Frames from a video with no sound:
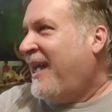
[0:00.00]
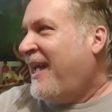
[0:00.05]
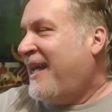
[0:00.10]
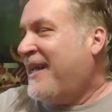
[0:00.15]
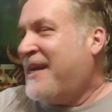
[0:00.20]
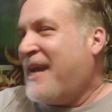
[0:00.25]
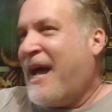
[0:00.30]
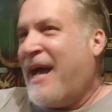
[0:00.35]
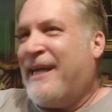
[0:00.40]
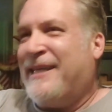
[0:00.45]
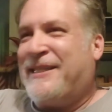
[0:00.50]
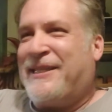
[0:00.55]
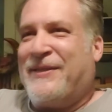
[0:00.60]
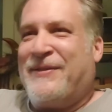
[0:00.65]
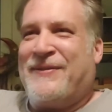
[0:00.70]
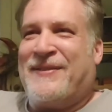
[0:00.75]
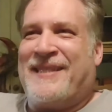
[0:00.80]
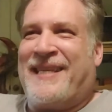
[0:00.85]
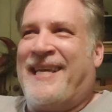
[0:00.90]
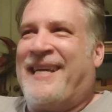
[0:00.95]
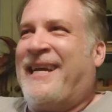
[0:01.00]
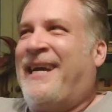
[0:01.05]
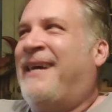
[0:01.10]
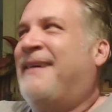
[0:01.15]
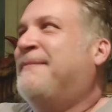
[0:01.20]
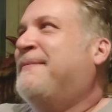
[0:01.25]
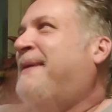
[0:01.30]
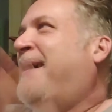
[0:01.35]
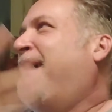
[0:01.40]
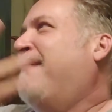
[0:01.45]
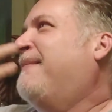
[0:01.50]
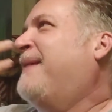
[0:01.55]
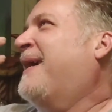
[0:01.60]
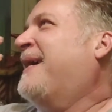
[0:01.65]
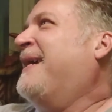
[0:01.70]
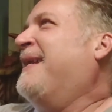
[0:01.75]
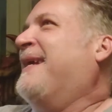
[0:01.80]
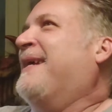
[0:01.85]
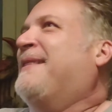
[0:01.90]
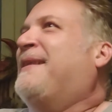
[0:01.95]
And I just like, they're not
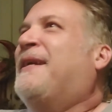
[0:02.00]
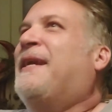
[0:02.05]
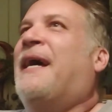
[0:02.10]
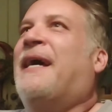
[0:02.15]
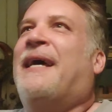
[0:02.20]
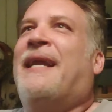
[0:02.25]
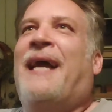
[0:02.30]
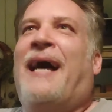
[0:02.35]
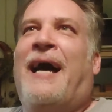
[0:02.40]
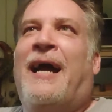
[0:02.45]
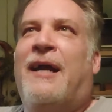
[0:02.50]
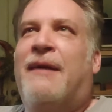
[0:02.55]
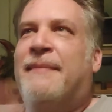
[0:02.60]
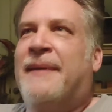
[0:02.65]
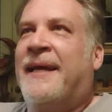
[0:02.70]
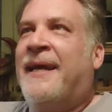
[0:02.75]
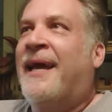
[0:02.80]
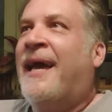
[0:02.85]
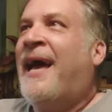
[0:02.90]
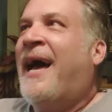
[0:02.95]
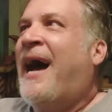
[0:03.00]
going to hire me.